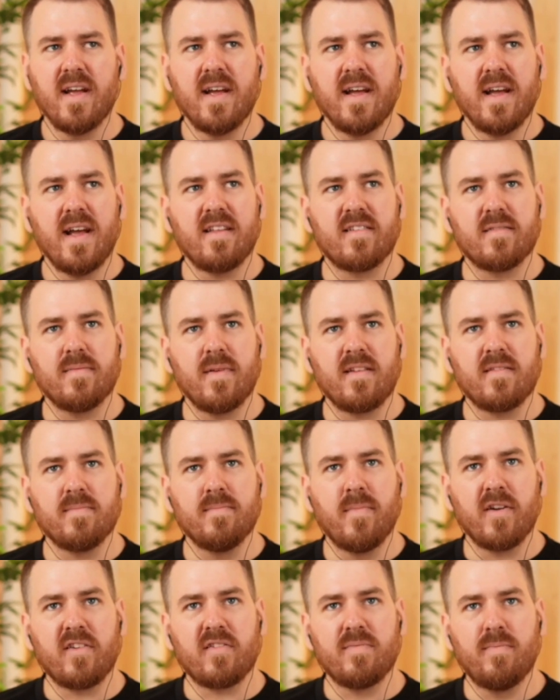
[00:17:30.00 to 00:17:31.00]
It's
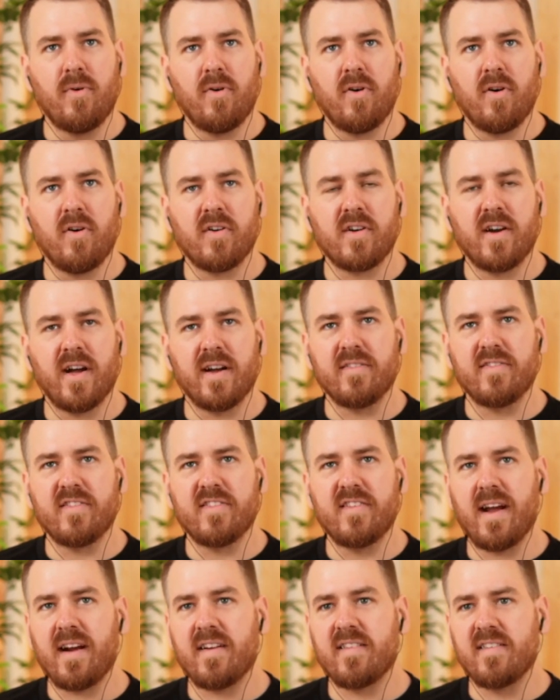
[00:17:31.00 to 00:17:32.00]
much more kind of
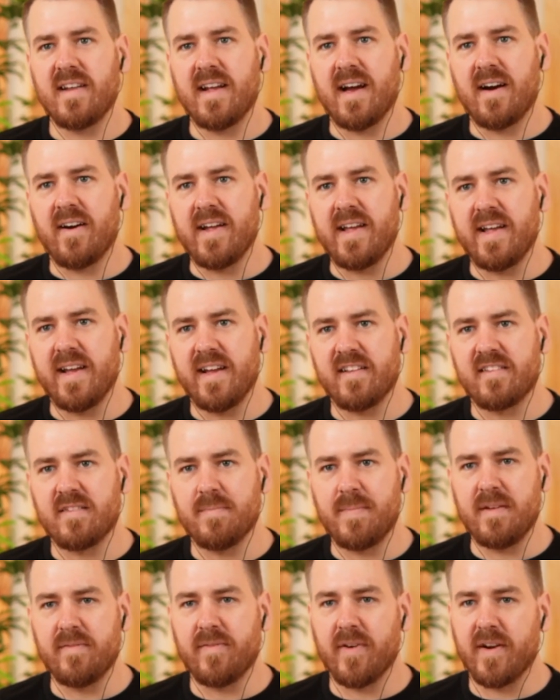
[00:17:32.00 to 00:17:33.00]
sexy out here to
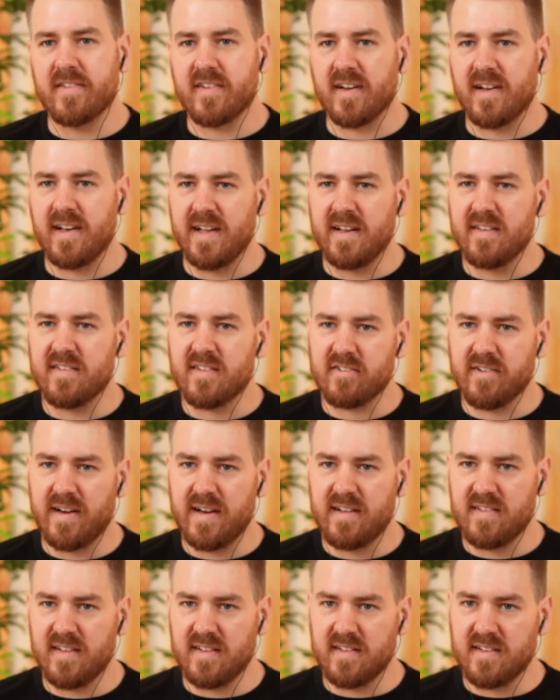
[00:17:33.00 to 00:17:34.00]
be vertically
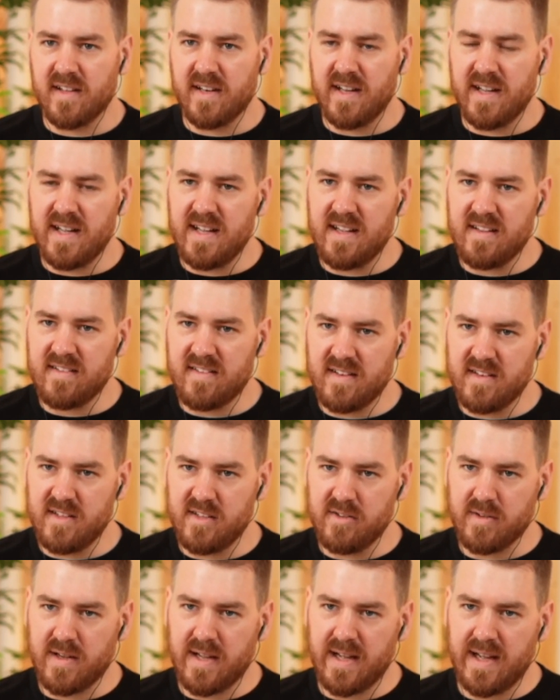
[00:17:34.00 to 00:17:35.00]
integrated than it is in the
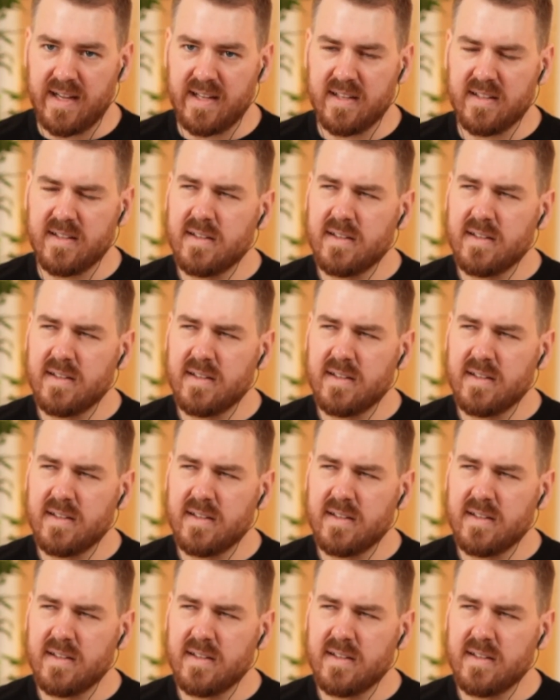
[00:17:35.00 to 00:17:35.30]
UK.